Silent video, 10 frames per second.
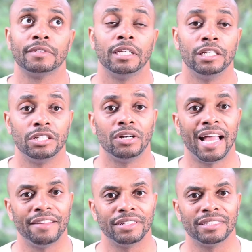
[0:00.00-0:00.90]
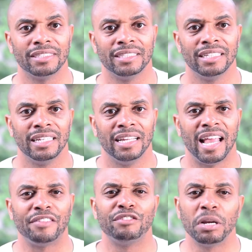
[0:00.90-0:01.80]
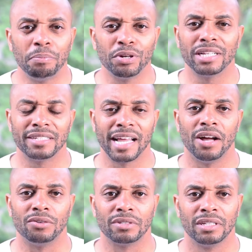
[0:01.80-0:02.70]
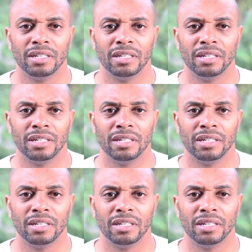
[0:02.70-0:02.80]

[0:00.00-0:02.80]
have the reader put it down.